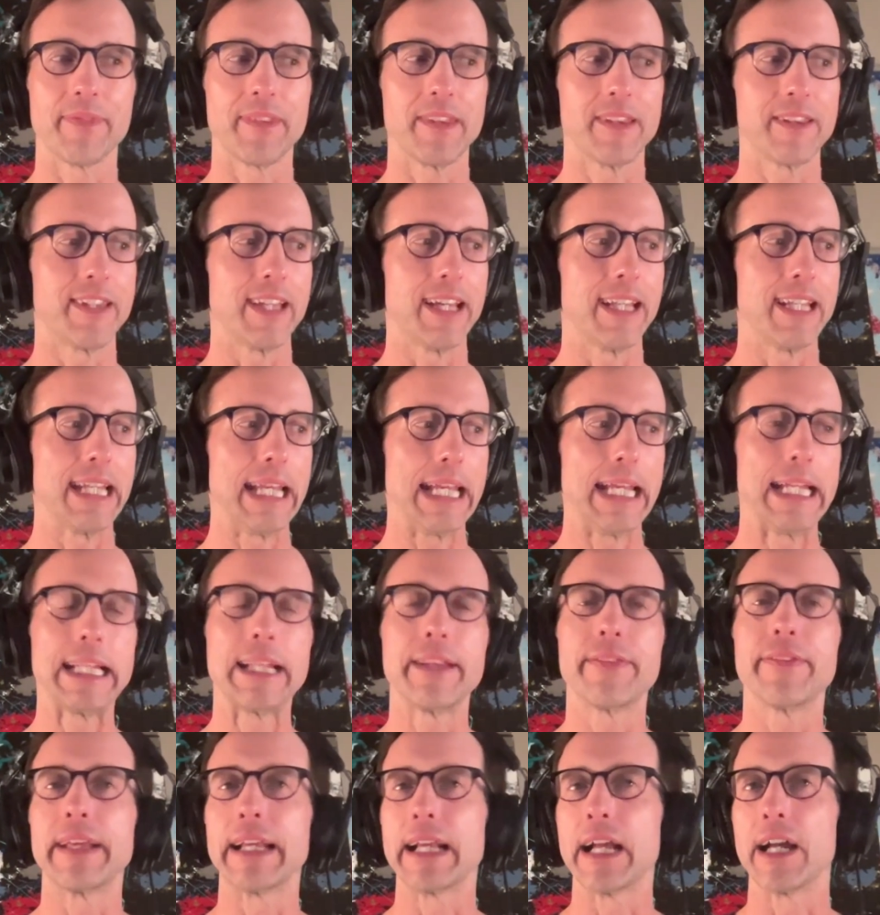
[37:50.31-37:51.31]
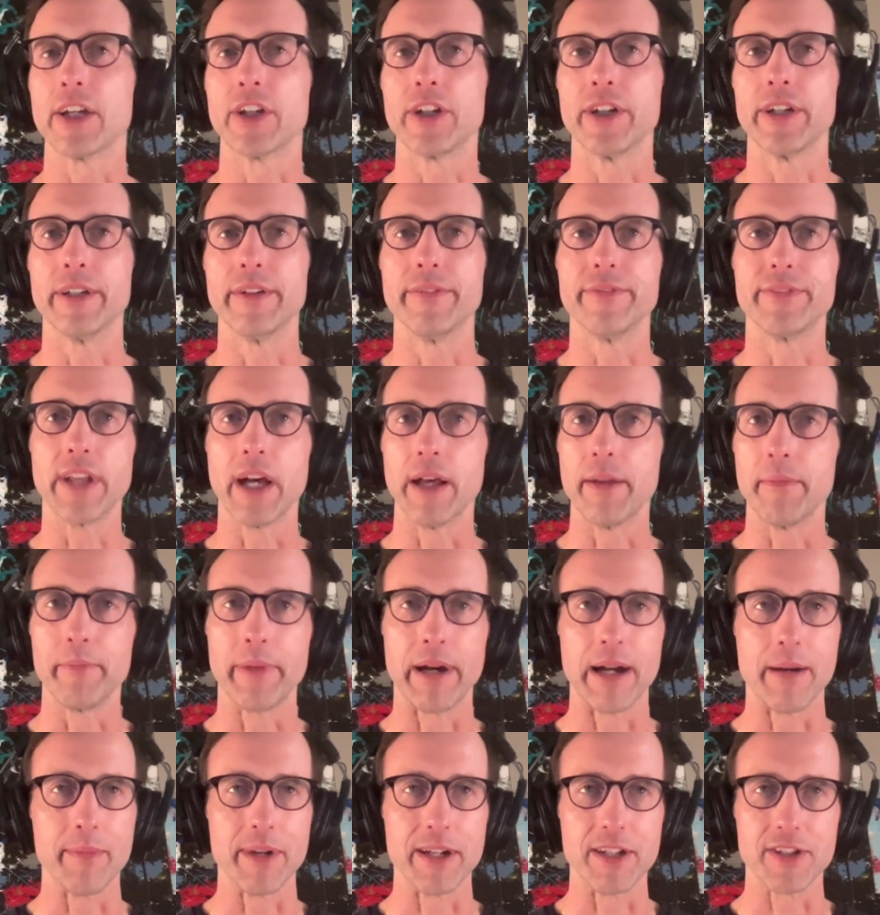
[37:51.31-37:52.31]
than anything I could have done
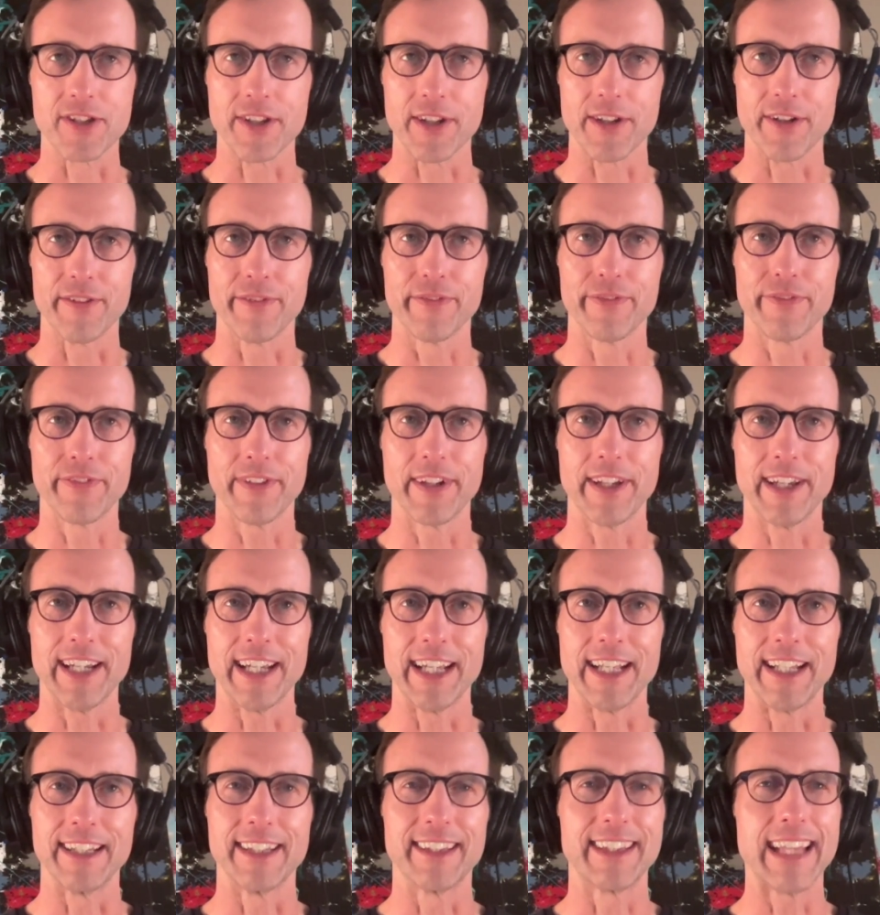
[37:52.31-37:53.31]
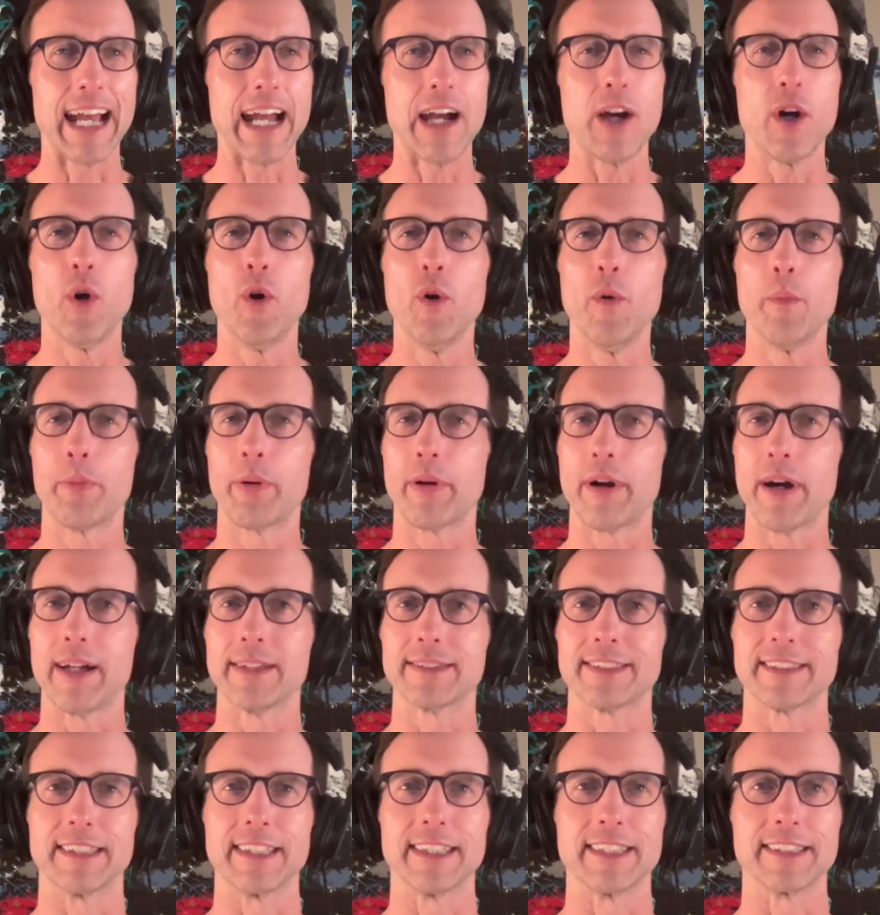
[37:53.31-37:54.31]
by myself and that whole
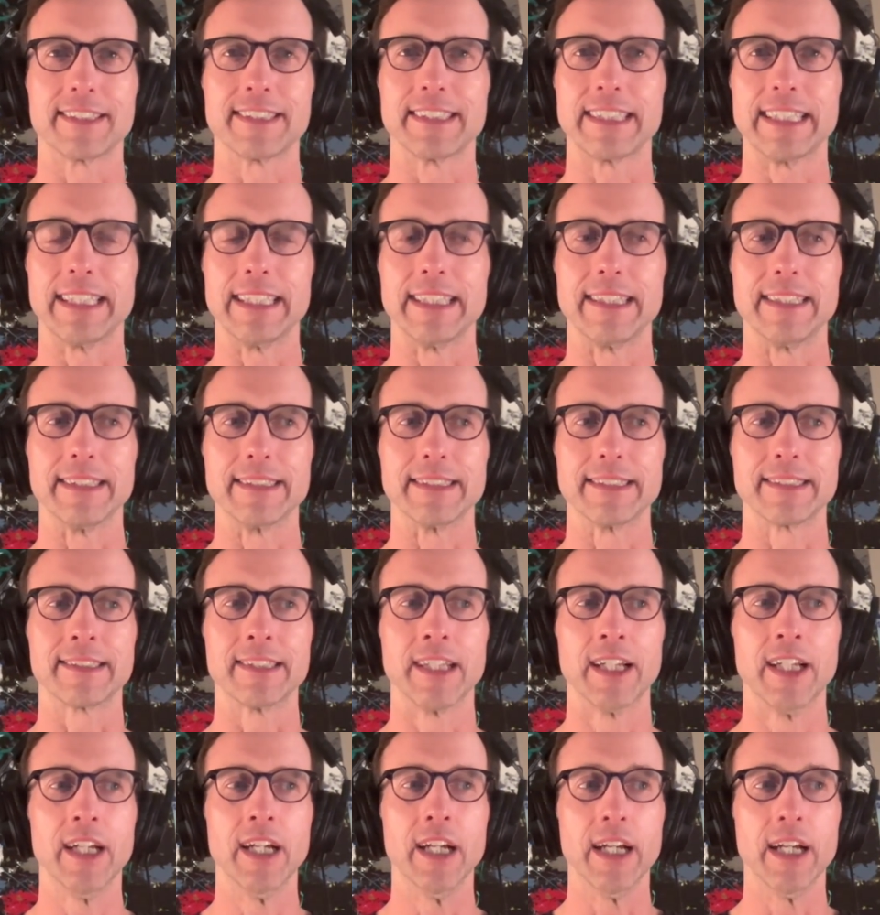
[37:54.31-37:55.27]
process is